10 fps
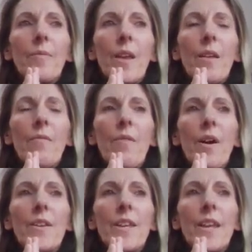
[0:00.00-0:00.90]
And
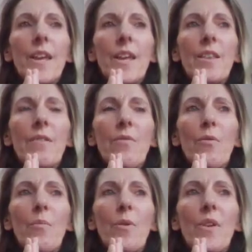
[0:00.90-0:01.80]
inviting in the
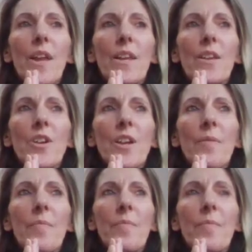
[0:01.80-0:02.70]
full moon
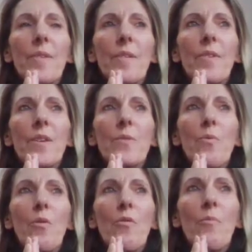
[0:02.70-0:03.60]
energy of this
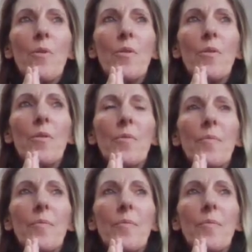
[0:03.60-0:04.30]
wolf moon